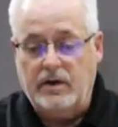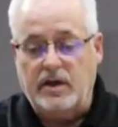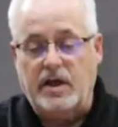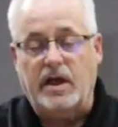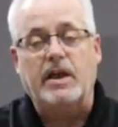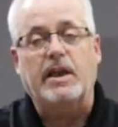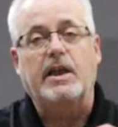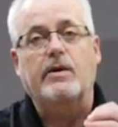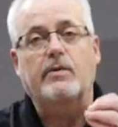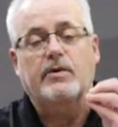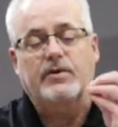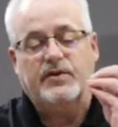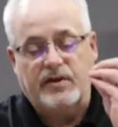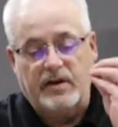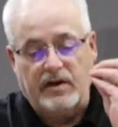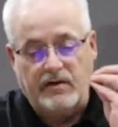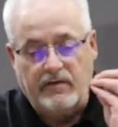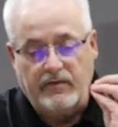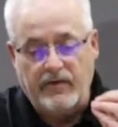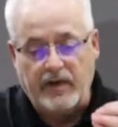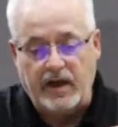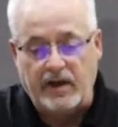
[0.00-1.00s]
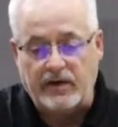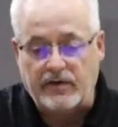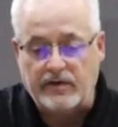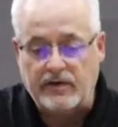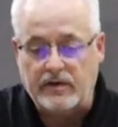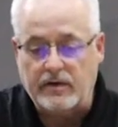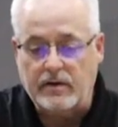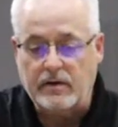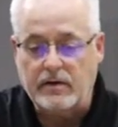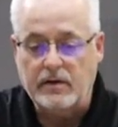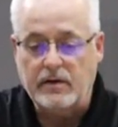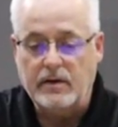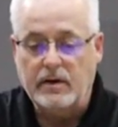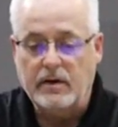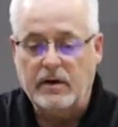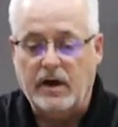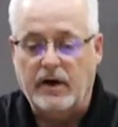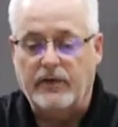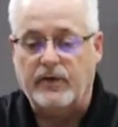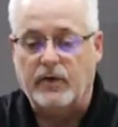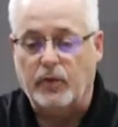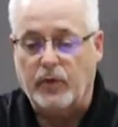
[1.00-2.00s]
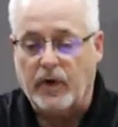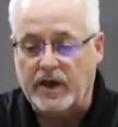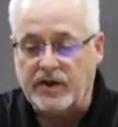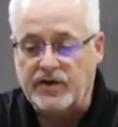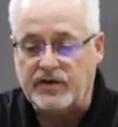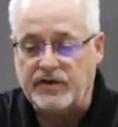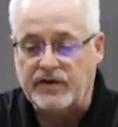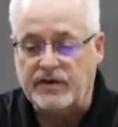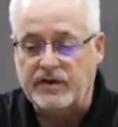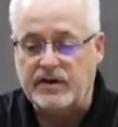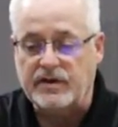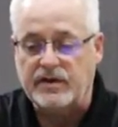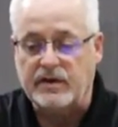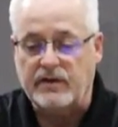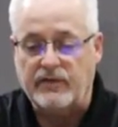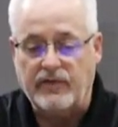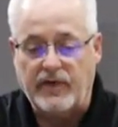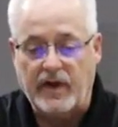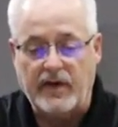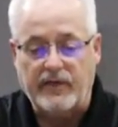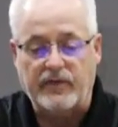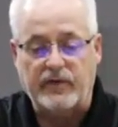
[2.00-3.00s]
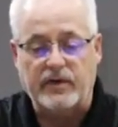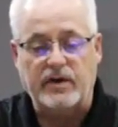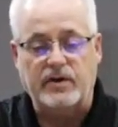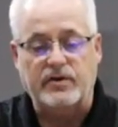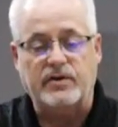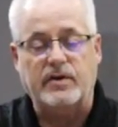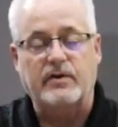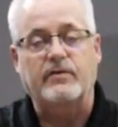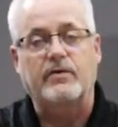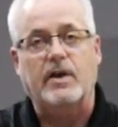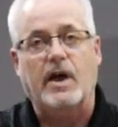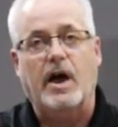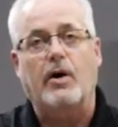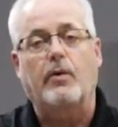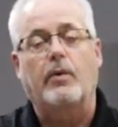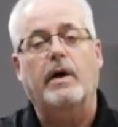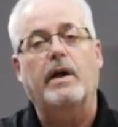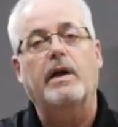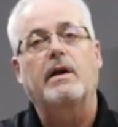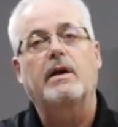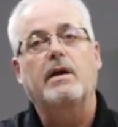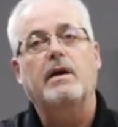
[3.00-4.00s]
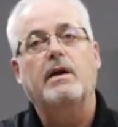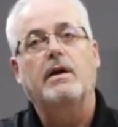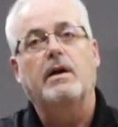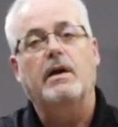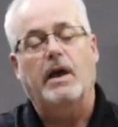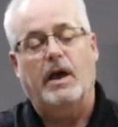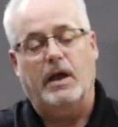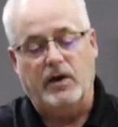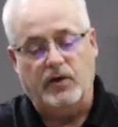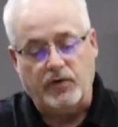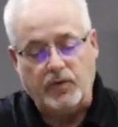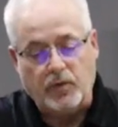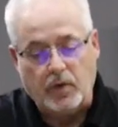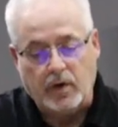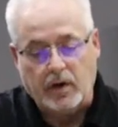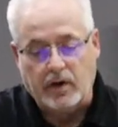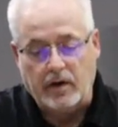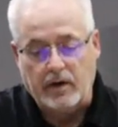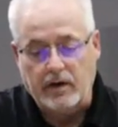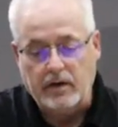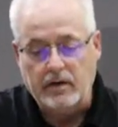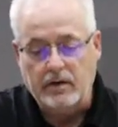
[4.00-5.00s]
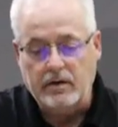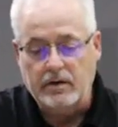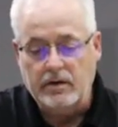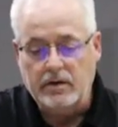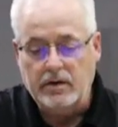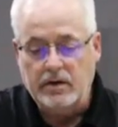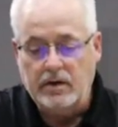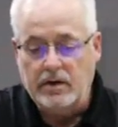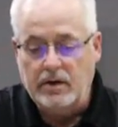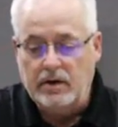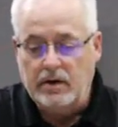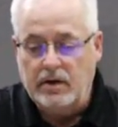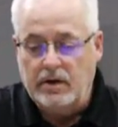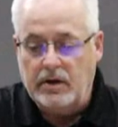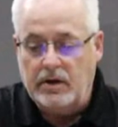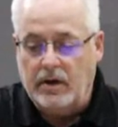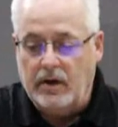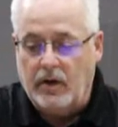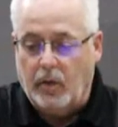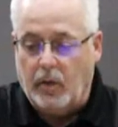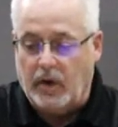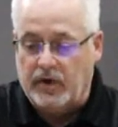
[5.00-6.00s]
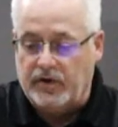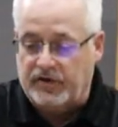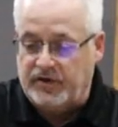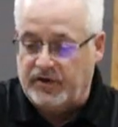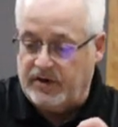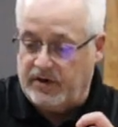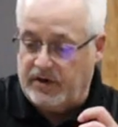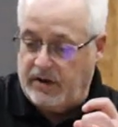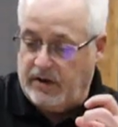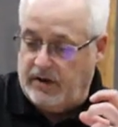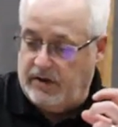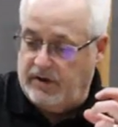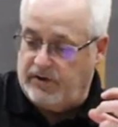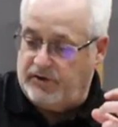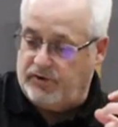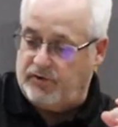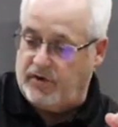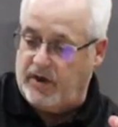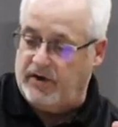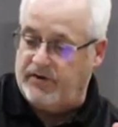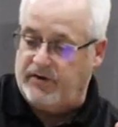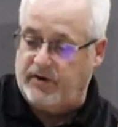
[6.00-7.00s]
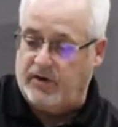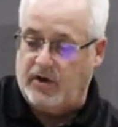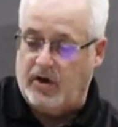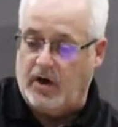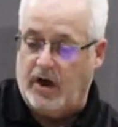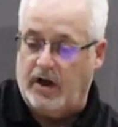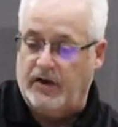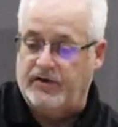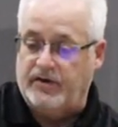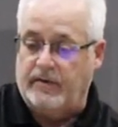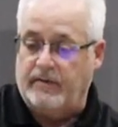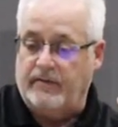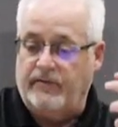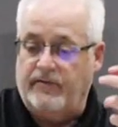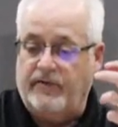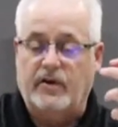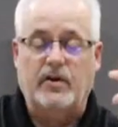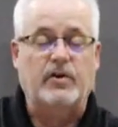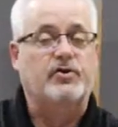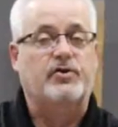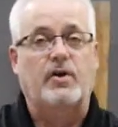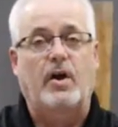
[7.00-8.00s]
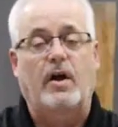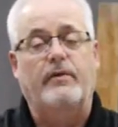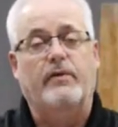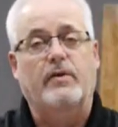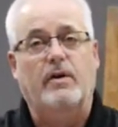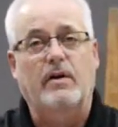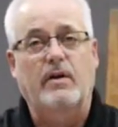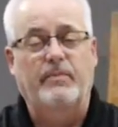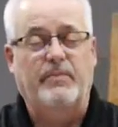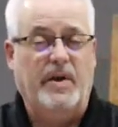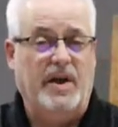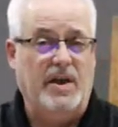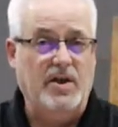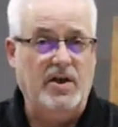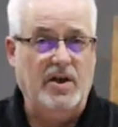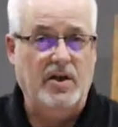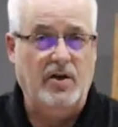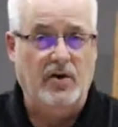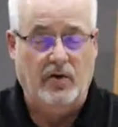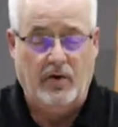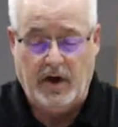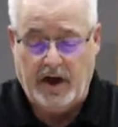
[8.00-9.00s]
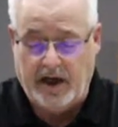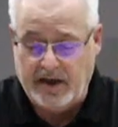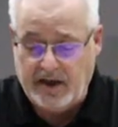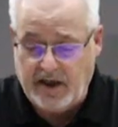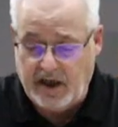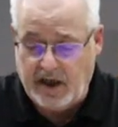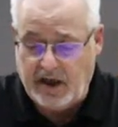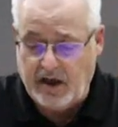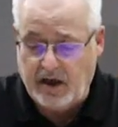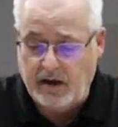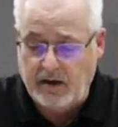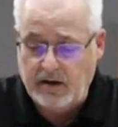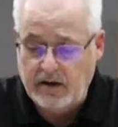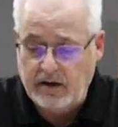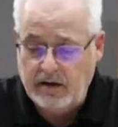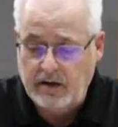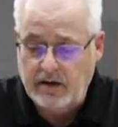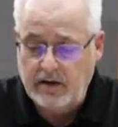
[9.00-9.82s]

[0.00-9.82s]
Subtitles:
Yet he was convinced of the righteousness and faithfulness of Yahweh and his word. Was his trust in God some philosophical opinion or idea?